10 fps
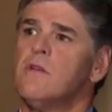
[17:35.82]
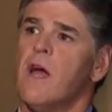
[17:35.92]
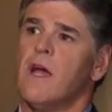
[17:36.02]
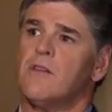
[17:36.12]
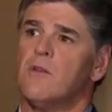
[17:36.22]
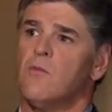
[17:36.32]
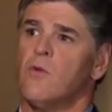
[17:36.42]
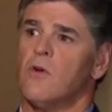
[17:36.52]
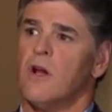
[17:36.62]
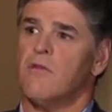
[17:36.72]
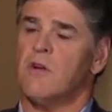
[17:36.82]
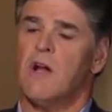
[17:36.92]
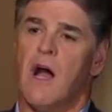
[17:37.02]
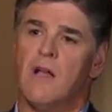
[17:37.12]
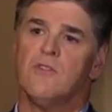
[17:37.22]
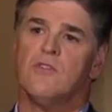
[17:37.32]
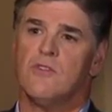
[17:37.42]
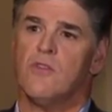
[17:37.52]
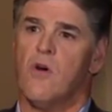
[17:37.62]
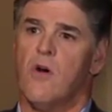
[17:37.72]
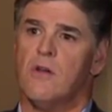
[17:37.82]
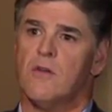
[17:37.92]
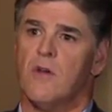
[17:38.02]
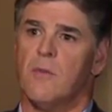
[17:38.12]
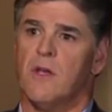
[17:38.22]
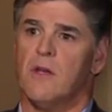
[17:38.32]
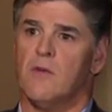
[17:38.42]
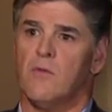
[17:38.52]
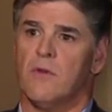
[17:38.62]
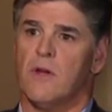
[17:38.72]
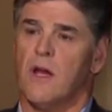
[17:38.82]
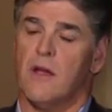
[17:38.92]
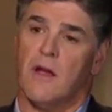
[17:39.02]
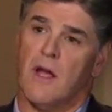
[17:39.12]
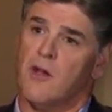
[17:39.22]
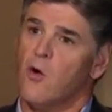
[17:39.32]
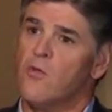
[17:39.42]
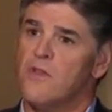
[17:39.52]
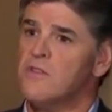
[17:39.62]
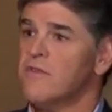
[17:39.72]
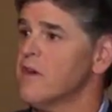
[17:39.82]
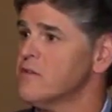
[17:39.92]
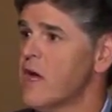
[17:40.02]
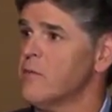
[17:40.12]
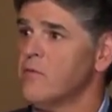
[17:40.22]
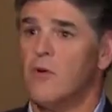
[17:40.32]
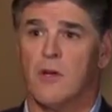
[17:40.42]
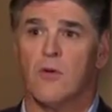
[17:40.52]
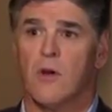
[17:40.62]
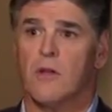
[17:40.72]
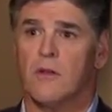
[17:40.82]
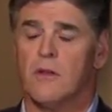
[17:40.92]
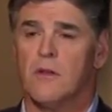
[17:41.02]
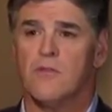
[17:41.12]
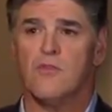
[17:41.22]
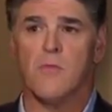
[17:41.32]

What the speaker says: you acted more out of a conscious thought? I mean, I know these events happen very quickly. Do you